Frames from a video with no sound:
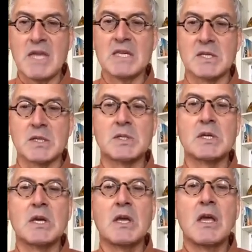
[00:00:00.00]

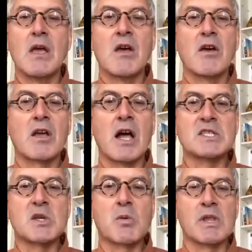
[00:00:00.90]
measles,
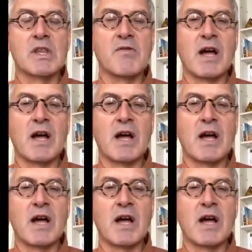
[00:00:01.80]
consequently